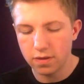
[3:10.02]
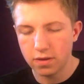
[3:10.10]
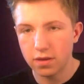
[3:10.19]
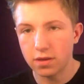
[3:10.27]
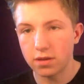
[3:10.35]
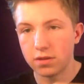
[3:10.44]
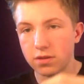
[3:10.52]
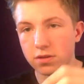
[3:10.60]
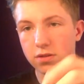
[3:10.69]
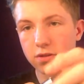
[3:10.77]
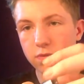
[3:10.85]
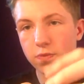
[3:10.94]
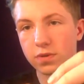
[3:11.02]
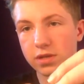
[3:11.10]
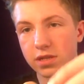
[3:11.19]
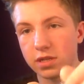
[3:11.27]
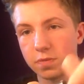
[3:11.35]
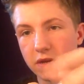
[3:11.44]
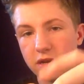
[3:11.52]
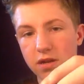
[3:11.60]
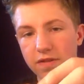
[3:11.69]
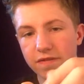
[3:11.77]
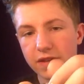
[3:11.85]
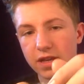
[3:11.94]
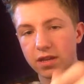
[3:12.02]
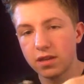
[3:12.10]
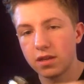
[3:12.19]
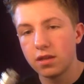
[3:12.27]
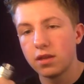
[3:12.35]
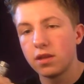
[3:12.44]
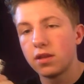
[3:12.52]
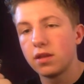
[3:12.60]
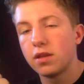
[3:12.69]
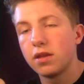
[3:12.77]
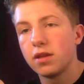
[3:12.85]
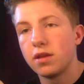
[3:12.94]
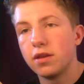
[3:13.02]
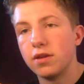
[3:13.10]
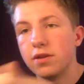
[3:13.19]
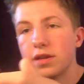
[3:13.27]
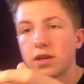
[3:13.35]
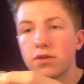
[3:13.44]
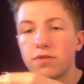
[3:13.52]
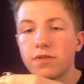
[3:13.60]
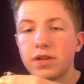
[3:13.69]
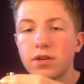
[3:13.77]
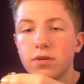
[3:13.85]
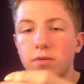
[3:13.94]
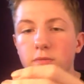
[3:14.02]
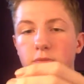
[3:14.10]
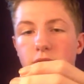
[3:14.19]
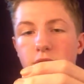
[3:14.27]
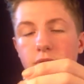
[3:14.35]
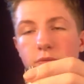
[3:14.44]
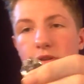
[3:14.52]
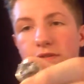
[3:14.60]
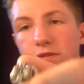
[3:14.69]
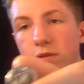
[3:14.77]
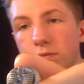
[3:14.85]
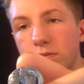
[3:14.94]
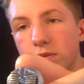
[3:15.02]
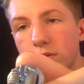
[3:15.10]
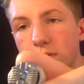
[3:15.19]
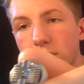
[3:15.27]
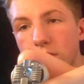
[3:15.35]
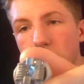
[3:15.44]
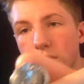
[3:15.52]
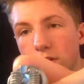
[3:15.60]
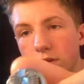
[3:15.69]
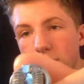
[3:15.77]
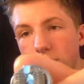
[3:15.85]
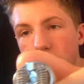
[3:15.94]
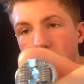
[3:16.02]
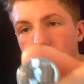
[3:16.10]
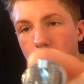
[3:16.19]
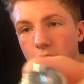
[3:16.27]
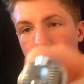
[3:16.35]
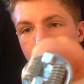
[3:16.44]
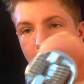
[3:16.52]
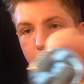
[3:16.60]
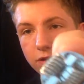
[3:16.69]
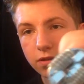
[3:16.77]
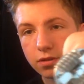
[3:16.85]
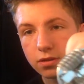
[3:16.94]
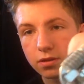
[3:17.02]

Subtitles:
You can just twist this part off here, and it already comes with some dual core Clapton.